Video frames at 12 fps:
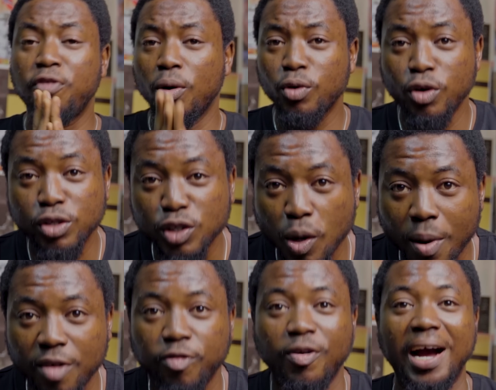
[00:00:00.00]
Before we go to
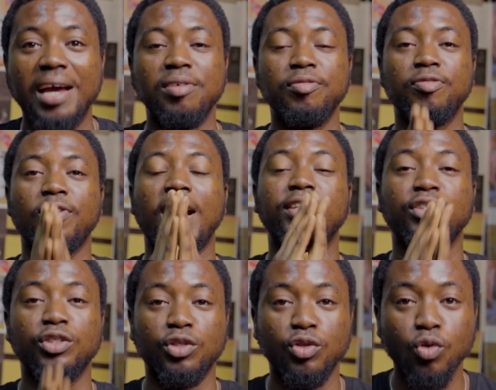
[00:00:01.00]
number 5, I
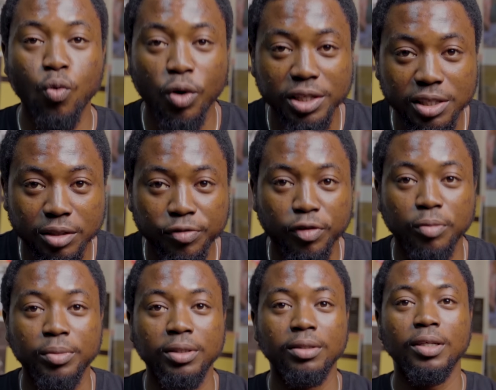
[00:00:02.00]
need you to do one thing
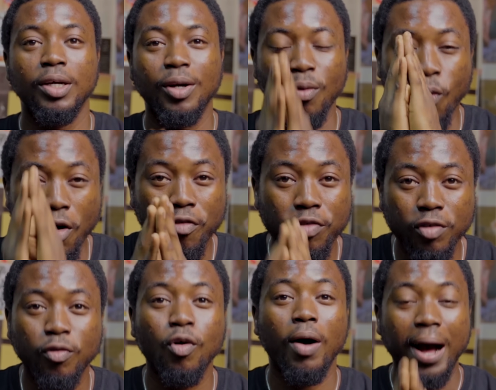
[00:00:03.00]
for me. One
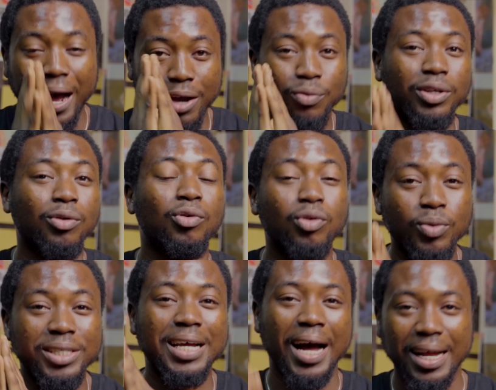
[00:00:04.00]
favor I will
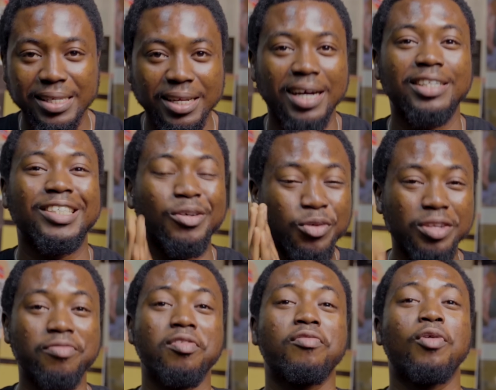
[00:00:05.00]
always ask, and the
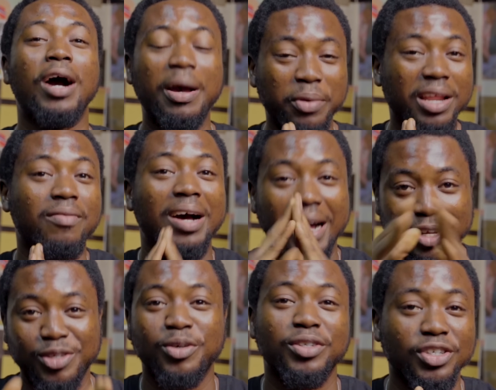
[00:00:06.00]
only favor I will ever
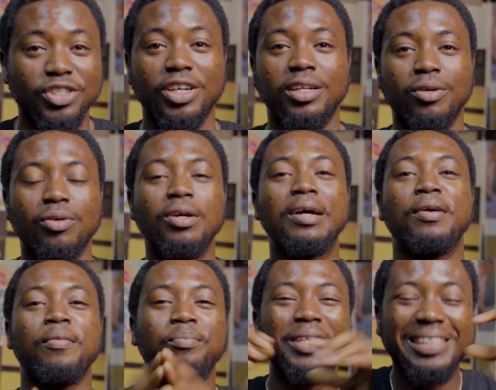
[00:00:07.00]
ask you on this channel.
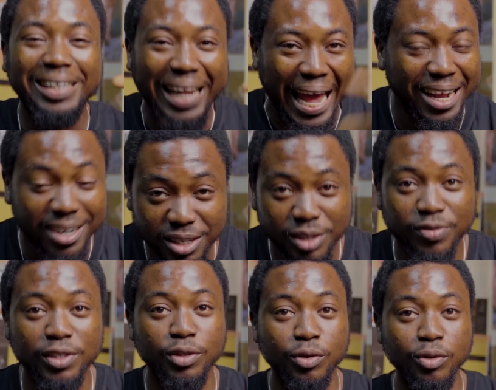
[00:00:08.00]
Please like
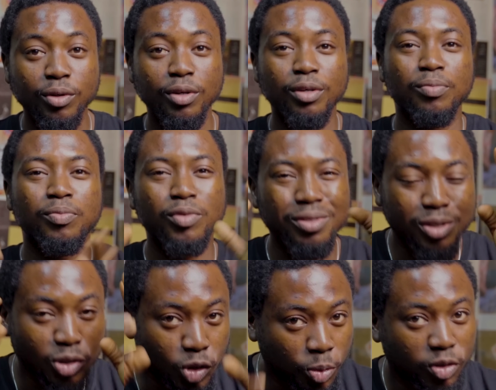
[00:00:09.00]
this video,
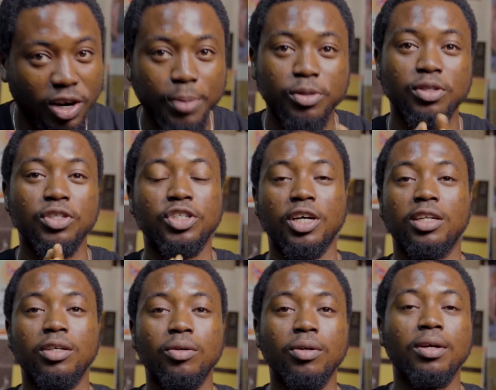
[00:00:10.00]
subscribe to this
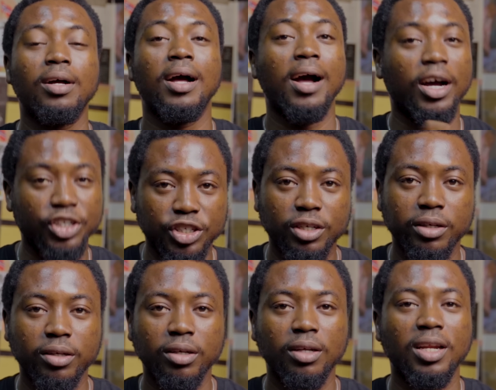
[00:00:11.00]
channel, and
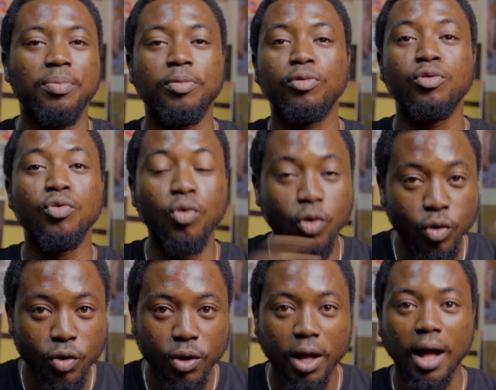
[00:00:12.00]
share. Let people
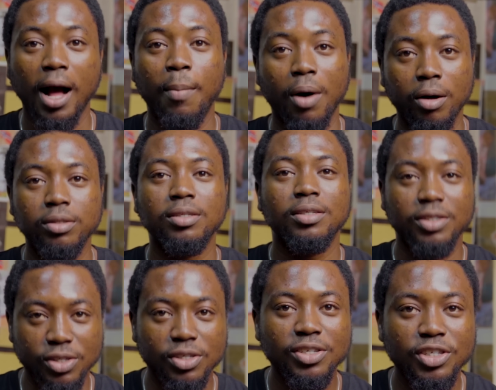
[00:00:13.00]
know about
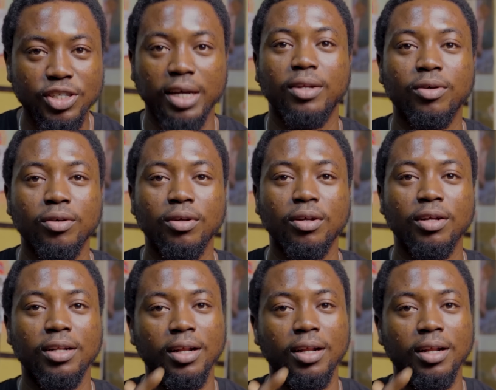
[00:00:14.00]
this channel.